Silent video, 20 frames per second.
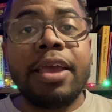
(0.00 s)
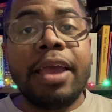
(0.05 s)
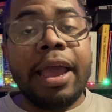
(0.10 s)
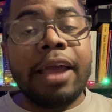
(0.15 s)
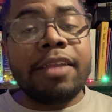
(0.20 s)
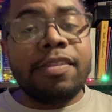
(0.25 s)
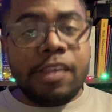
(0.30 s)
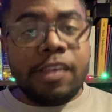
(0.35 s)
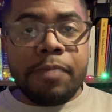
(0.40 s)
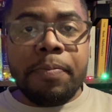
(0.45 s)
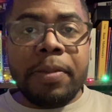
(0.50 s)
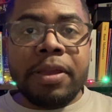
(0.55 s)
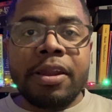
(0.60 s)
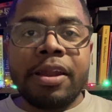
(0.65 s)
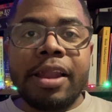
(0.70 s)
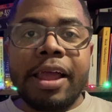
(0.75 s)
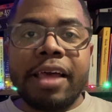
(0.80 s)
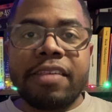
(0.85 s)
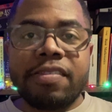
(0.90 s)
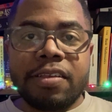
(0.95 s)
And deep
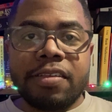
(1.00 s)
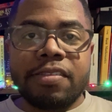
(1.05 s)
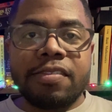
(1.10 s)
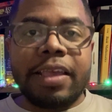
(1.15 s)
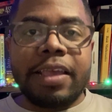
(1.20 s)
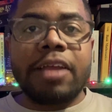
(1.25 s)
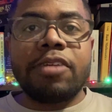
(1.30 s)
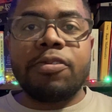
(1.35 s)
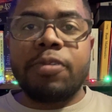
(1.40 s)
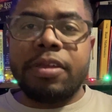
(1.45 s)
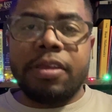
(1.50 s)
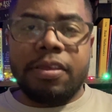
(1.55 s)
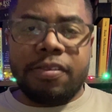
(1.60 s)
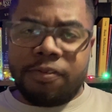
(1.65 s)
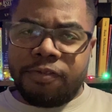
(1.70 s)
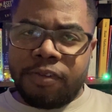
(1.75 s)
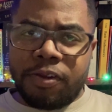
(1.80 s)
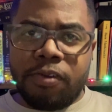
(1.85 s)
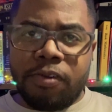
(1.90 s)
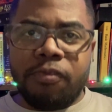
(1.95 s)
inelastic scattering is a
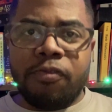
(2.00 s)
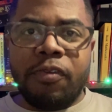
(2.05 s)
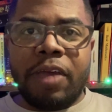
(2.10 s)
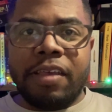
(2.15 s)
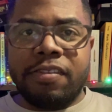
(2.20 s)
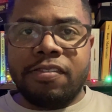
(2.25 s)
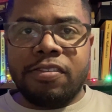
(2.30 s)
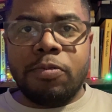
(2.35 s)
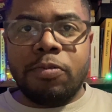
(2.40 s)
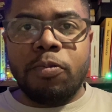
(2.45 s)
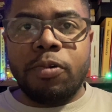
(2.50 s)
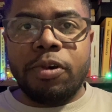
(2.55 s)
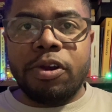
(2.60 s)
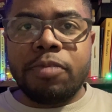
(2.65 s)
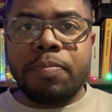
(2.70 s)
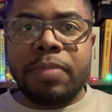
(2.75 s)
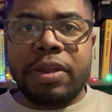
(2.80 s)
very fancy word,